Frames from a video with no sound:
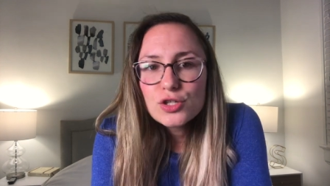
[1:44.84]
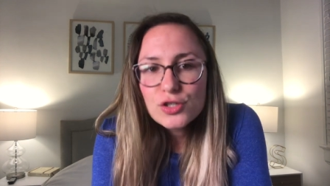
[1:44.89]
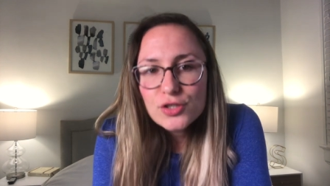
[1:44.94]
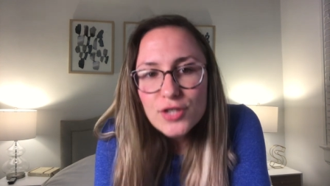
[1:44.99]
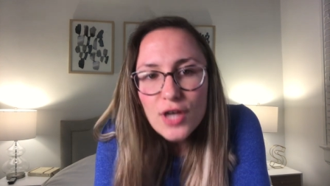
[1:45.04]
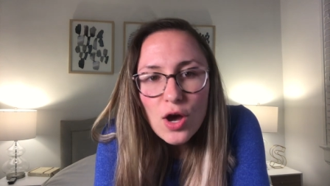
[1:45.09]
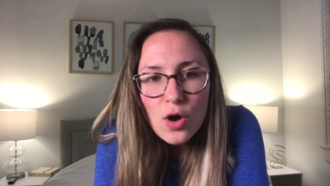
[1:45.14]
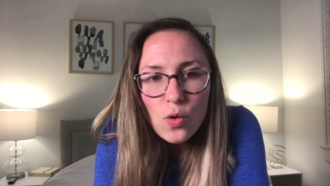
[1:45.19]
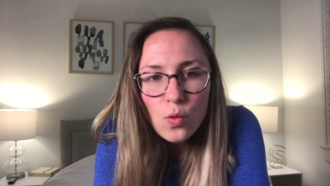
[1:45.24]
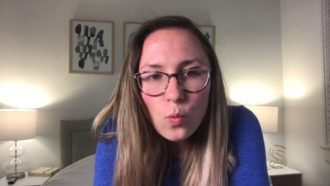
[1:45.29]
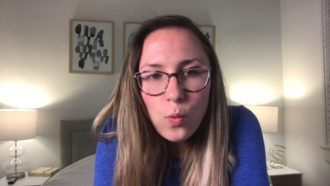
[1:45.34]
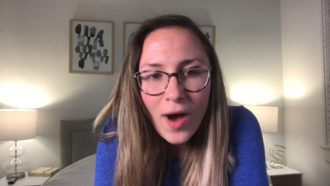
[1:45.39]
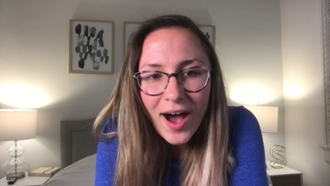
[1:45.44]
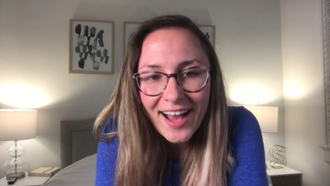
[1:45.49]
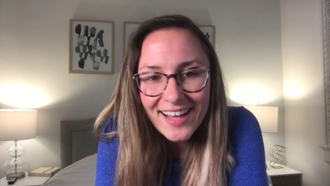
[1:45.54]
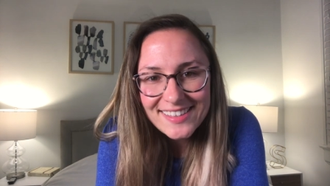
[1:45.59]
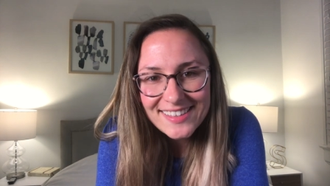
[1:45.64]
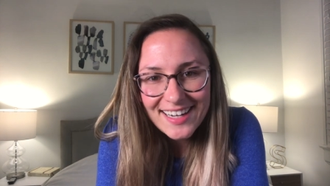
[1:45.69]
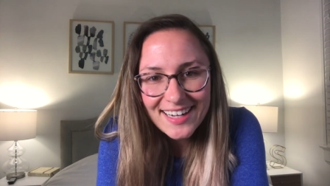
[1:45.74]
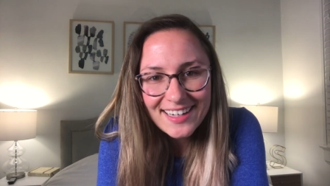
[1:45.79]
So
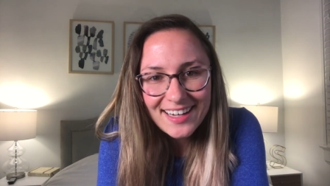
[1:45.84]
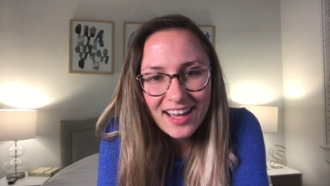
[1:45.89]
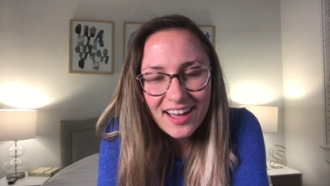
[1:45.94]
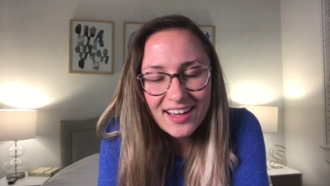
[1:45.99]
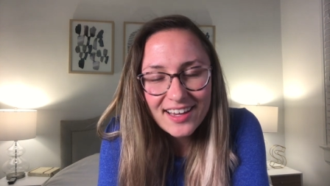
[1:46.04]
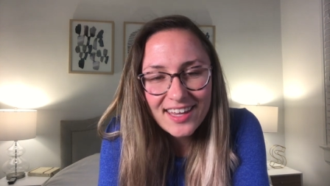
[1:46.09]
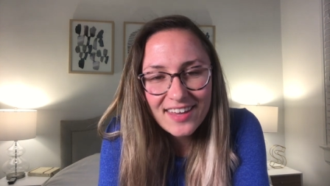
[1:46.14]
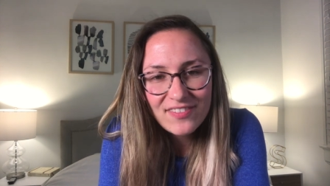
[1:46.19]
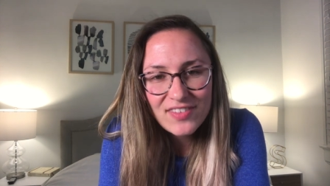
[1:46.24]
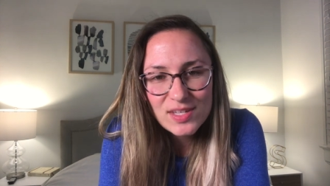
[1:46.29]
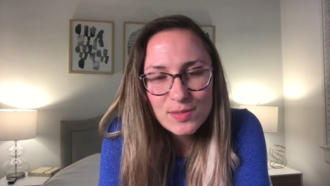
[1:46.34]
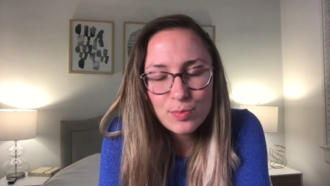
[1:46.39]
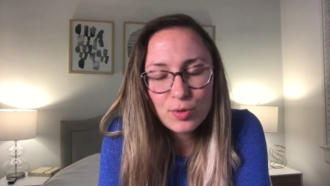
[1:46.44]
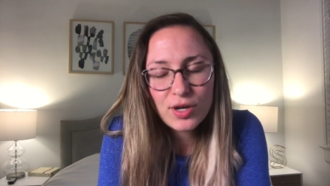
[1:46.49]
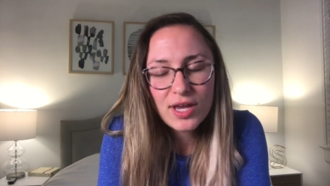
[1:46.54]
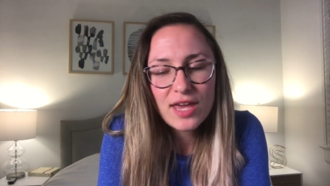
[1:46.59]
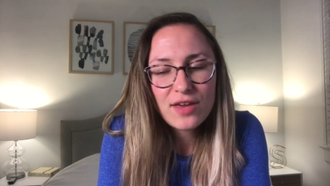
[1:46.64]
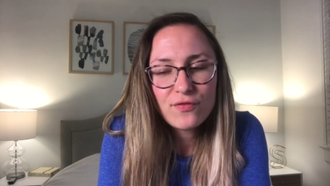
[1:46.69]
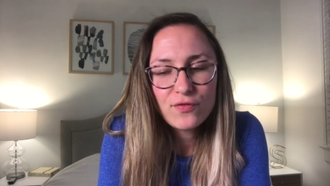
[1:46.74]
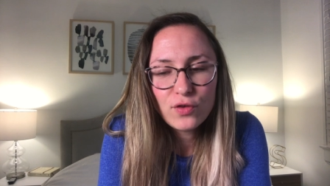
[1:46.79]
why did I not give this
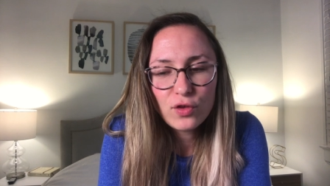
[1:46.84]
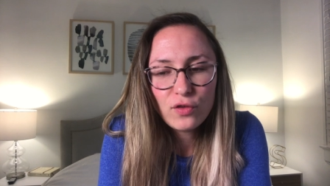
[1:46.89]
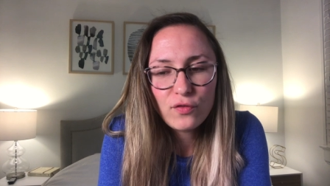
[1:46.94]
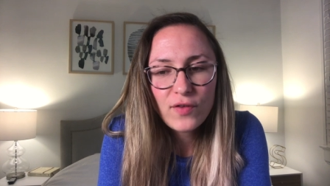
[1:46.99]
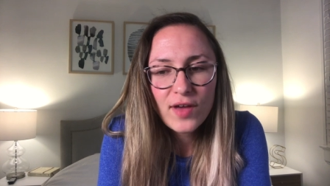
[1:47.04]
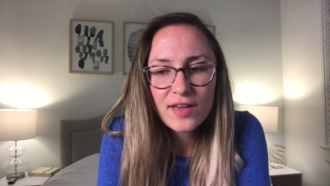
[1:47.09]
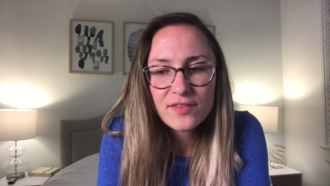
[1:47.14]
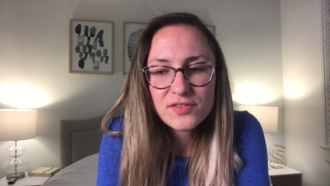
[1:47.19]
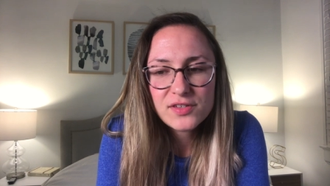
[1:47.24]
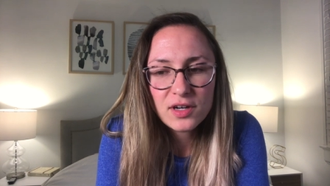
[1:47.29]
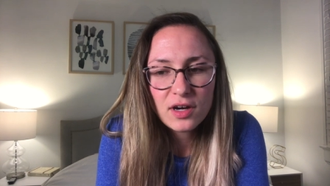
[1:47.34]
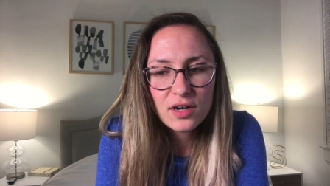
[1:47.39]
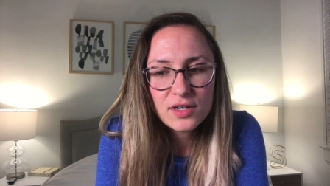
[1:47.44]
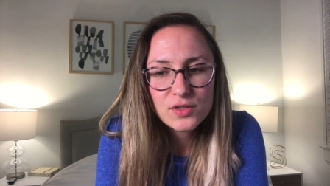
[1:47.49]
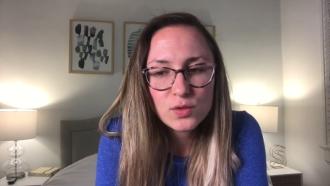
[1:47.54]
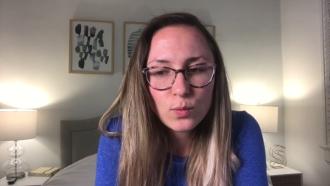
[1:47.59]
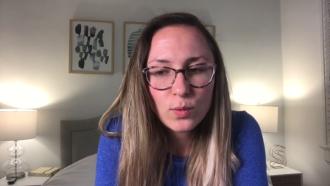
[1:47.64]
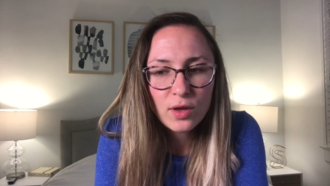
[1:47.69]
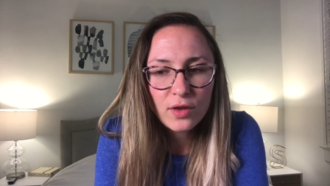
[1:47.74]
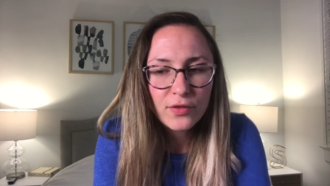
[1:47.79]
book a full 5
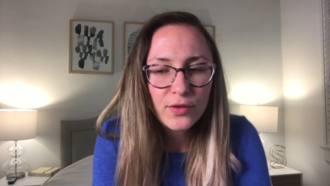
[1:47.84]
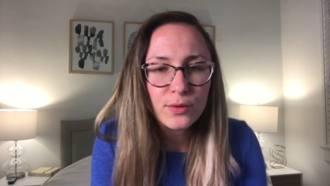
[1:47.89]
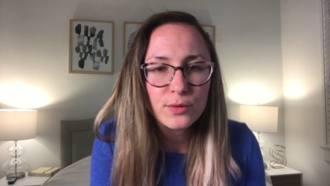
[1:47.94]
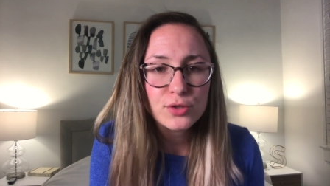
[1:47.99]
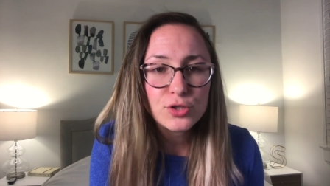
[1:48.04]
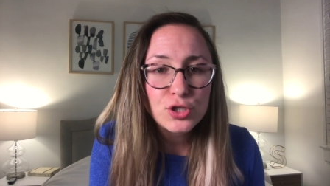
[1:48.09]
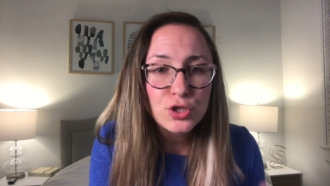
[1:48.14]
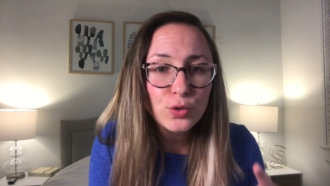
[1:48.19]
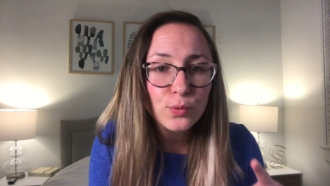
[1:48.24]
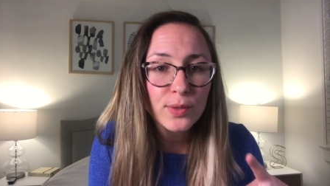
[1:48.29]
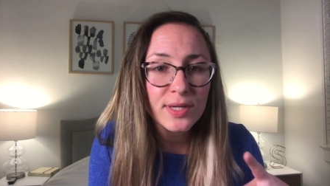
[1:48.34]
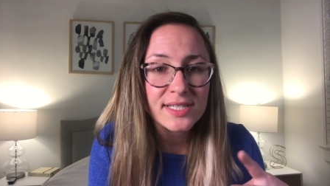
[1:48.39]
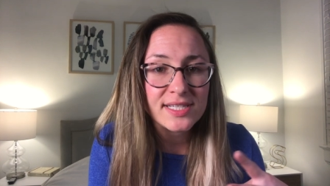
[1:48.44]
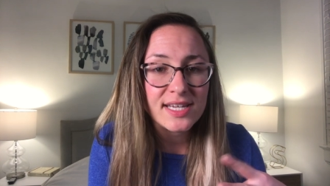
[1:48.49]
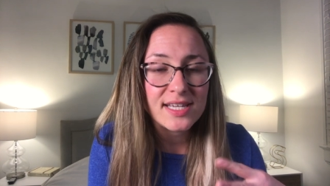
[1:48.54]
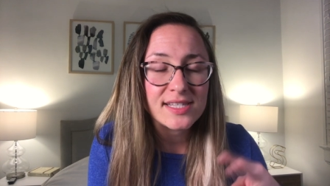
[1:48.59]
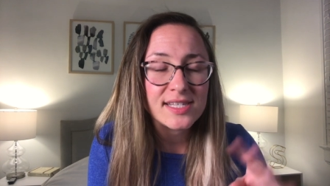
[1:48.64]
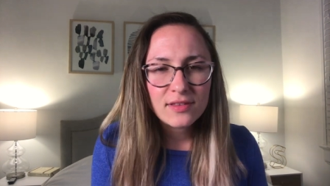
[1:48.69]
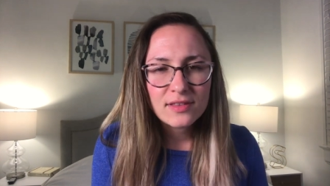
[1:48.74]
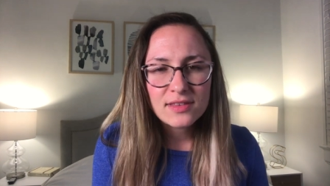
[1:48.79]
stars? Well, there was 2
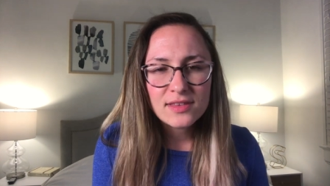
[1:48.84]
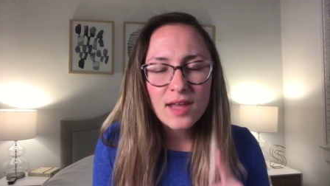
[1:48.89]
reasons.